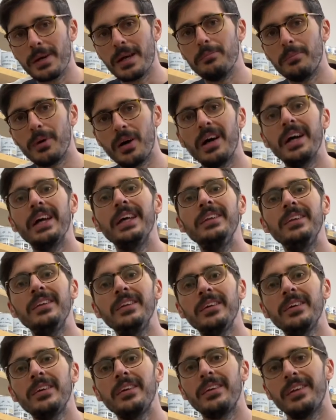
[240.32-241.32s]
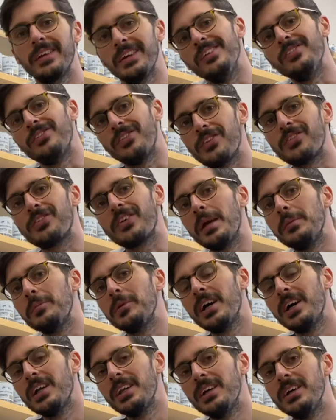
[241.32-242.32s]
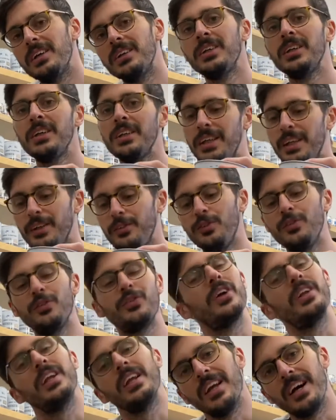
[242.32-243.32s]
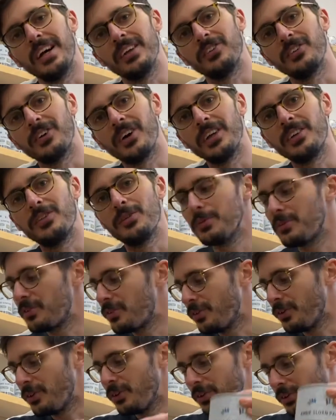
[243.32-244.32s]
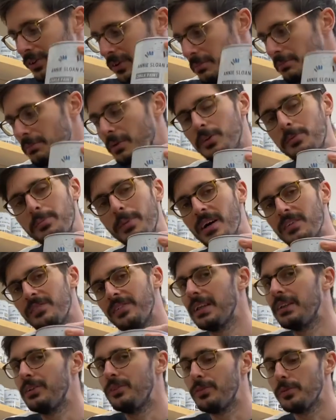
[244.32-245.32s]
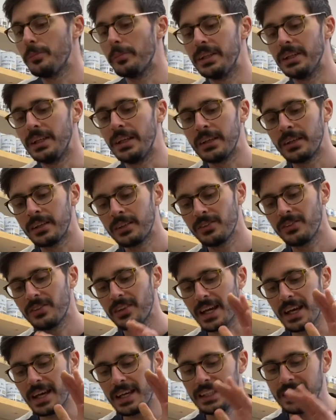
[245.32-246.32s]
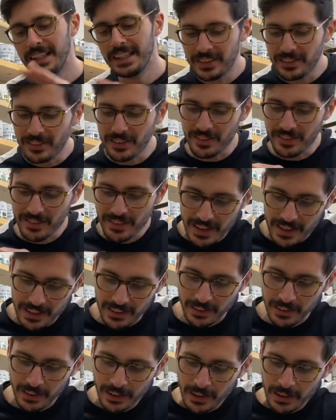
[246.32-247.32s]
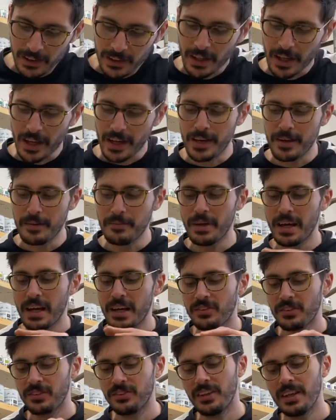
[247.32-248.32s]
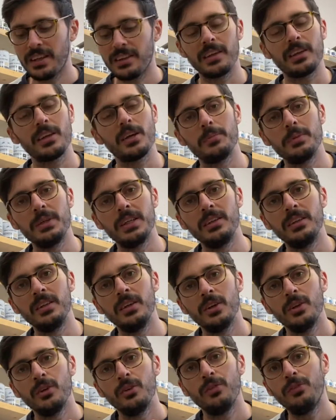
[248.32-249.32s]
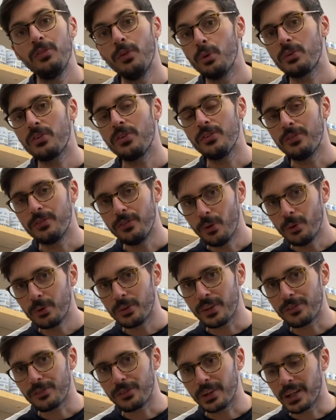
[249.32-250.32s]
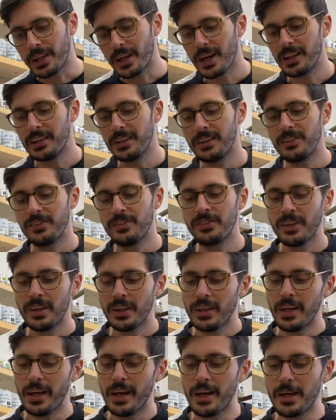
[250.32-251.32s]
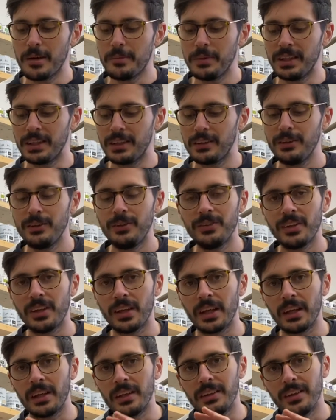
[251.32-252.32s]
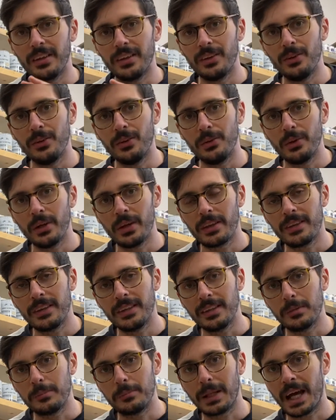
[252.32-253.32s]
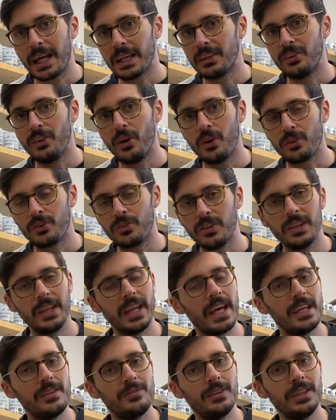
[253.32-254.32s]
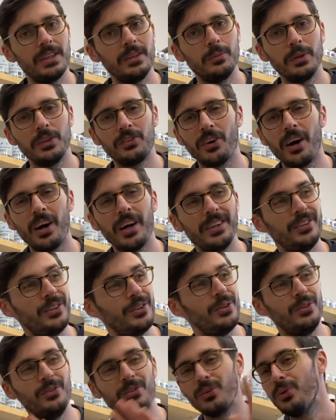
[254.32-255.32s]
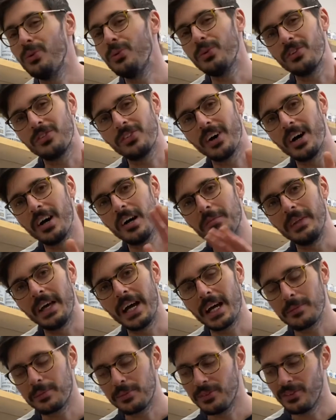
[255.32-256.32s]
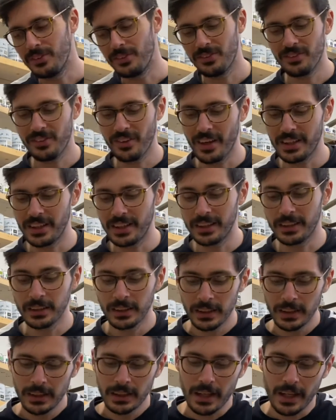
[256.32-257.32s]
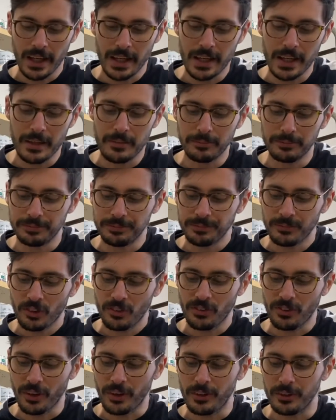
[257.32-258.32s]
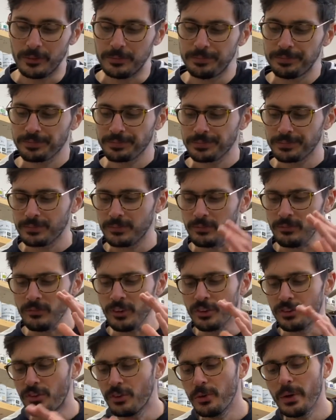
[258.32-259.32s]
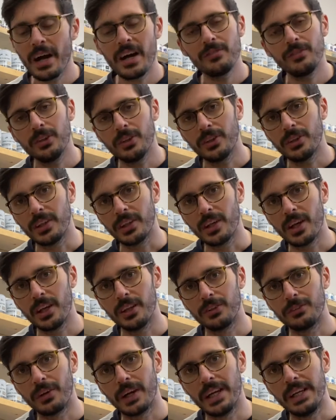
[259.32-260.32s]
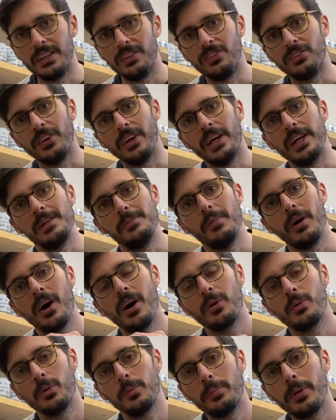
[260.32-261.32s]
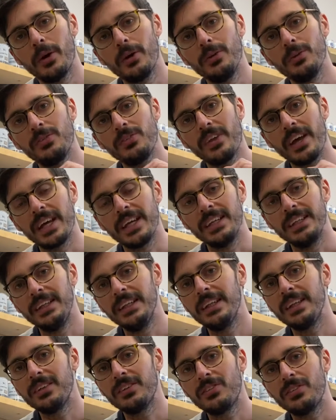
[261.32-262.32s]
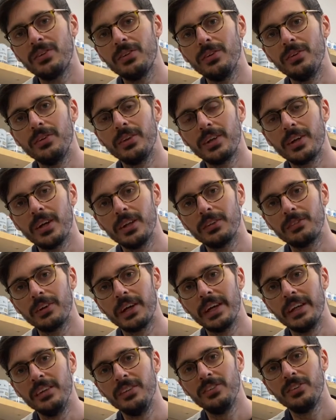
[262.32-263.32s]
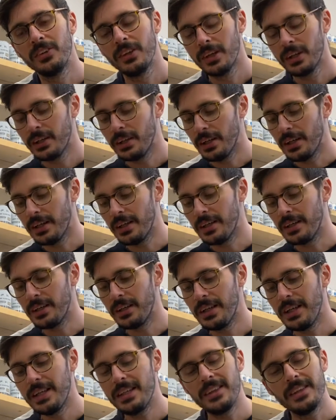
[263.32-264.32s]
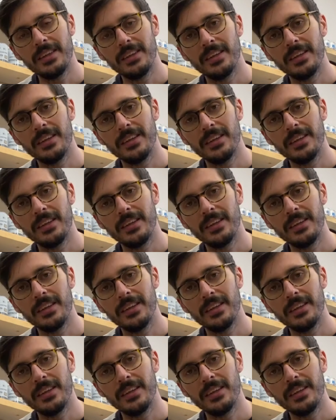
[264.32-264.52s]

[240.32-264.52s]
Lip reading: buying these the same colour if you've got a larger item to do. Much better value for money to get a litre tin. As I said, they come in 44 different colours, including the new Athenian Black and Oxford Navy, which I use all the time. They're absolutely stunning. So do have a look at the colour range. I will post a link to the colour range in